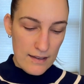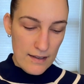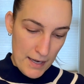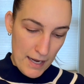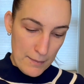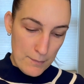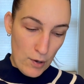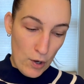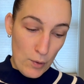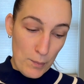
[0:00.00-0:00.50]
I'm
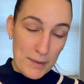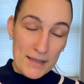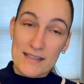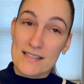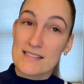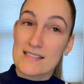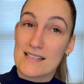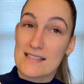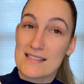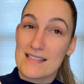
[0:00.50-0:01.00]
hoping this
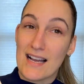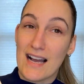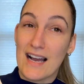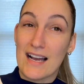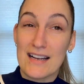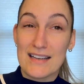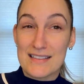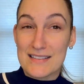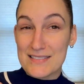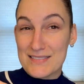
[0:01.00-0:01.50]
is not,
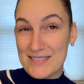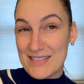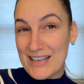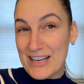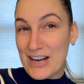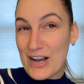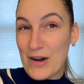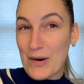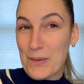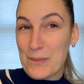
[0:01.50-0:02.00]
you
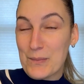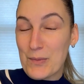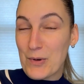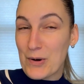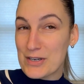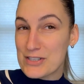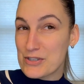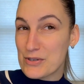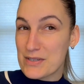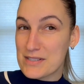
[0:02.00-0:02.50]
know, more
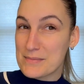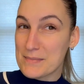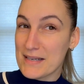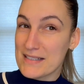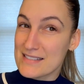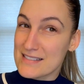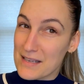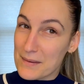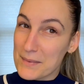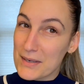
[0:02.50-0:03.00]
towards my
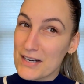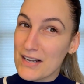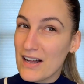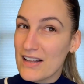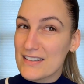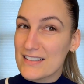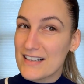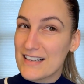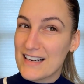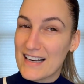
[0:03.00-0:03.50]
summer
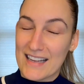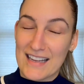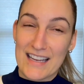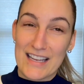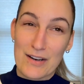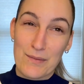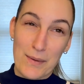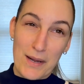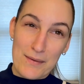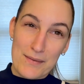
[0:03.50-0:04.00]
color and I can get
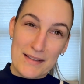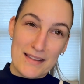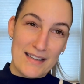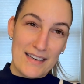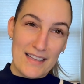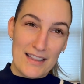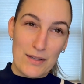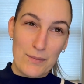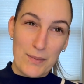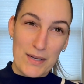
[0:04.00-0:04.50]
away with it in
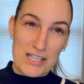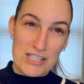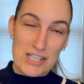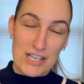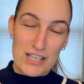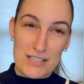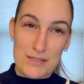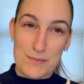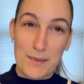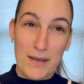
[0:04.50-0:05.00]
the winter
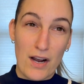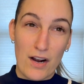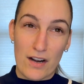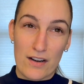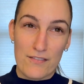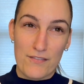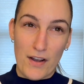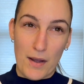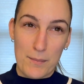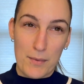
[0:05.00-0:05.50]
we are in
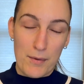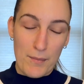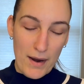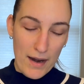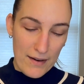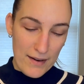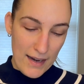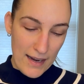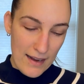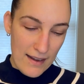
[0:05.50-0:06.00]

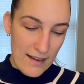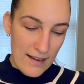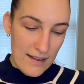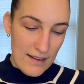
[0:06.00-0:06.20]
February.